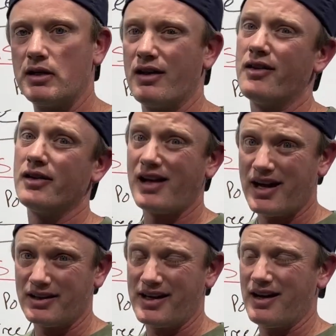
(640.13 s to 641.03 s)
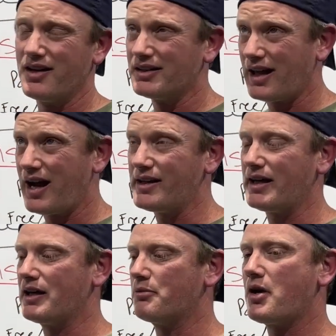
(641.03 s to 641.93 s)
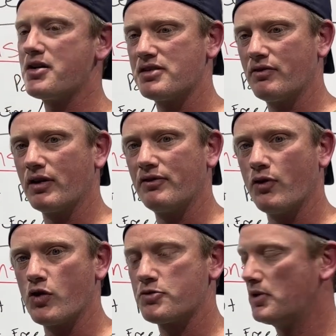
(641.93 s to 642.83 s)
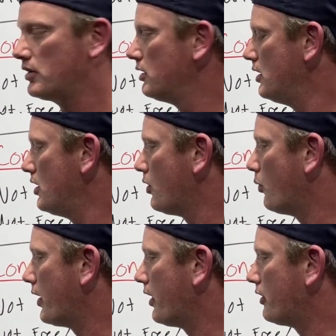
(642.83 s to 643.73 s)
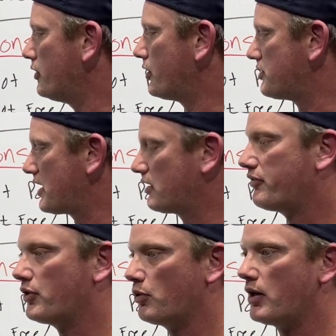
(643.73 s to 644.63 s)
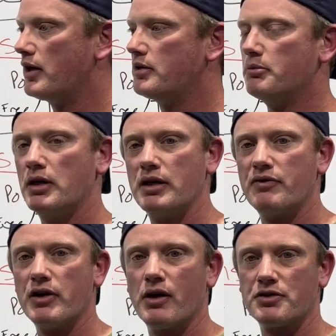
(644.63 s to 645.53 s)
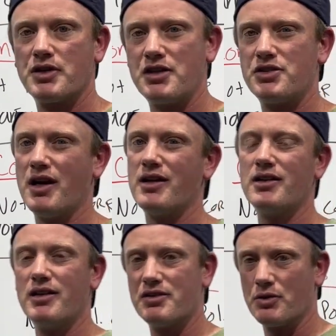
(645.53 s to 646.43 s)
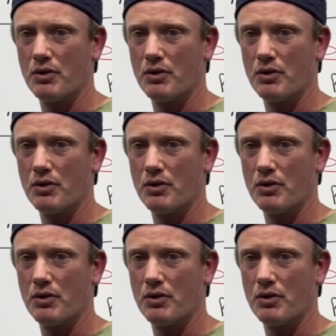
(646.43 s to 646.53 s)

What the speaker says: Unlike in positive reinforcement, where you could take the food away, but if the dog's satiated, it doesn't really matter.